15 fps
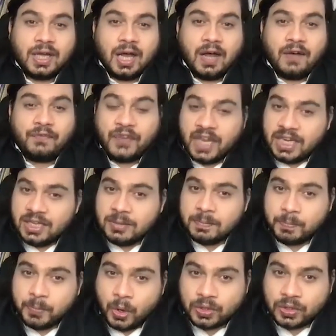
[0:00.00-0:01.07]
a very
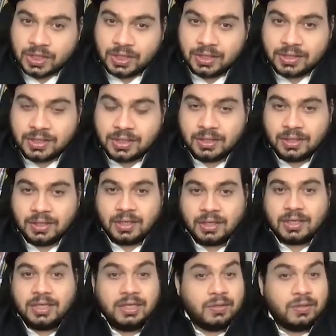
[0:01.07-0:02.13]
important
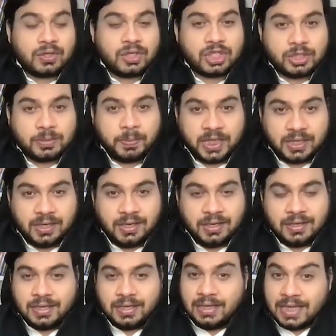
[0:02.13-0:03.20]
keynote
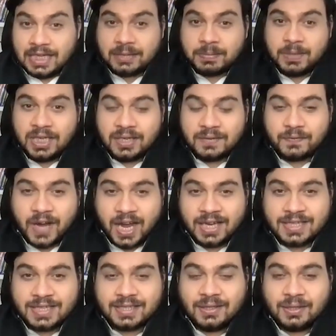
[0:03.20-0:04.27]
speaker. Let me
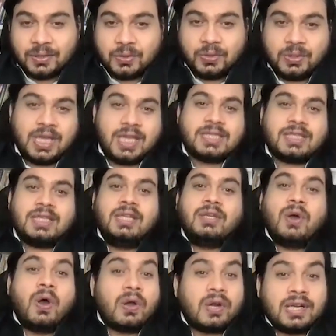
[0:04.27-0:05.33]
invite today's
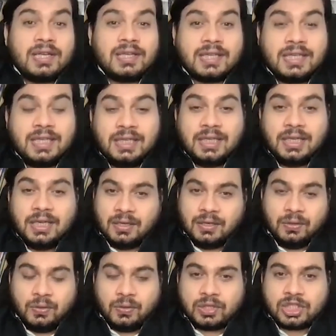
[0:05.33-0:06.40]
inaugural
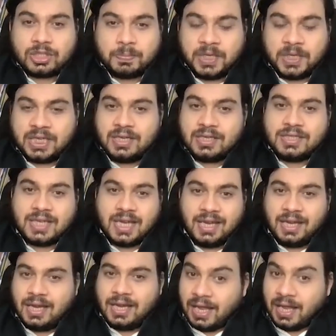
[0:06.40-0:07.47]
keynote speaker,
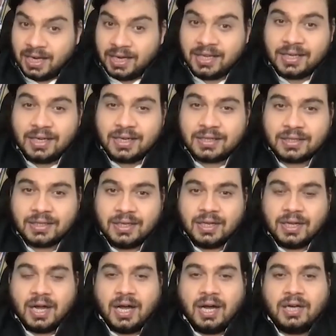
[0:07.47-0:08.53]
Jay Iyengar.
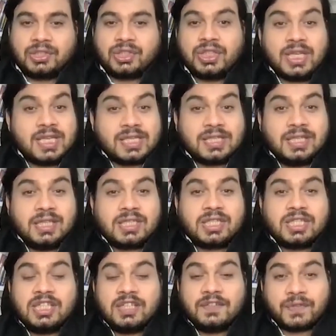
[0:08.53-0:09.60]
She is the
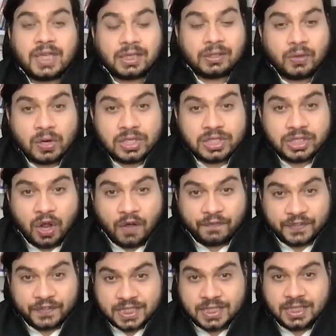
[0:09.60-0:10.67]
Chief Technology
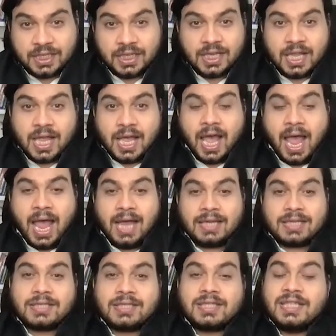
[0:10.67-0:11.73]
Officer
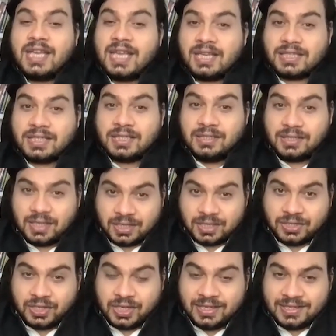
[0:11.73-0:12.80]
at CNH
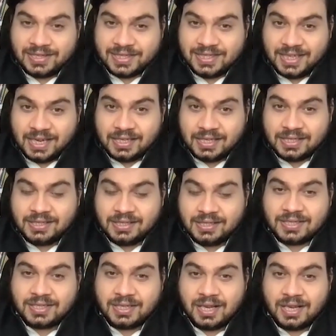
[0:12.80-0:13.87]
Industrial. CNH
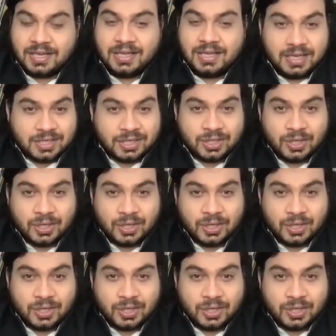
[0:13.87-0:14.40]
Industrial